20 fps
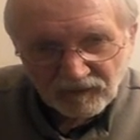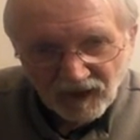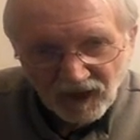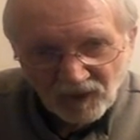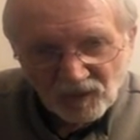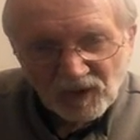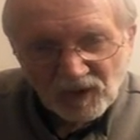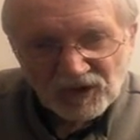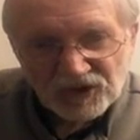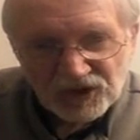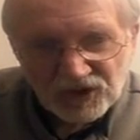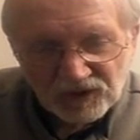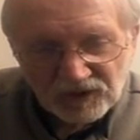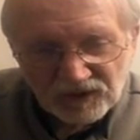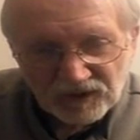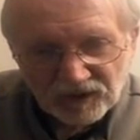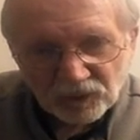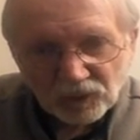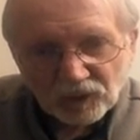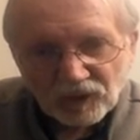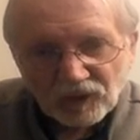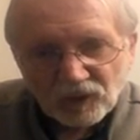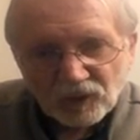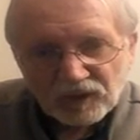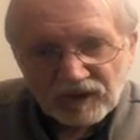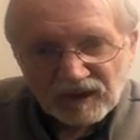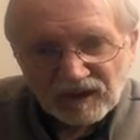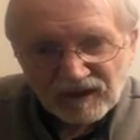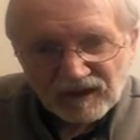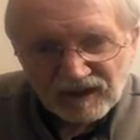I want you
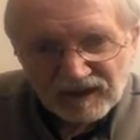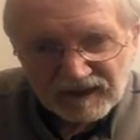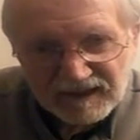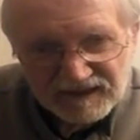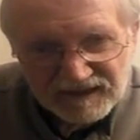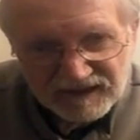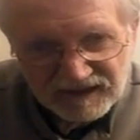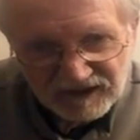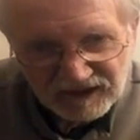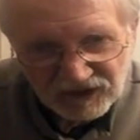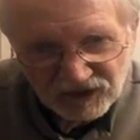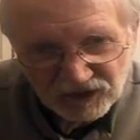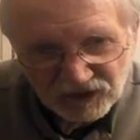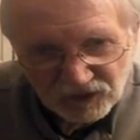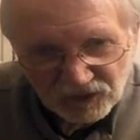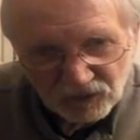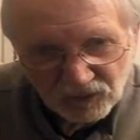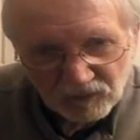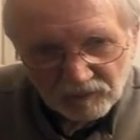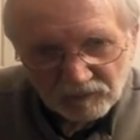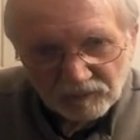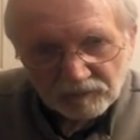to listen to